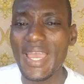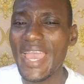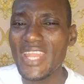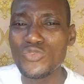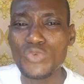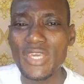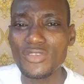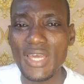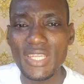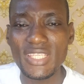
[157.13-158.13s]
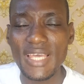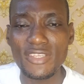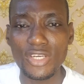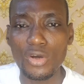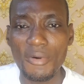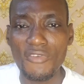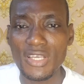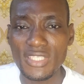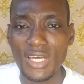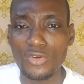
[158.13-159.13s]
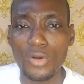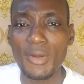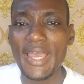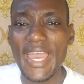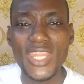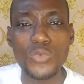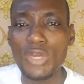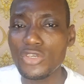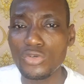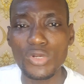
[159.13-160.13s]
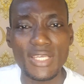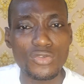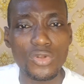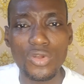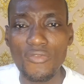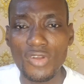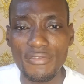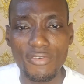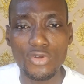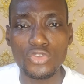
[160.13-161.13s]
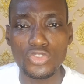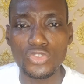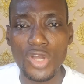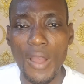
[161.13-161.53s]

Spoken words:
anywhere, anytime you come off as a rub, anywhere you go, now so love will they follow you.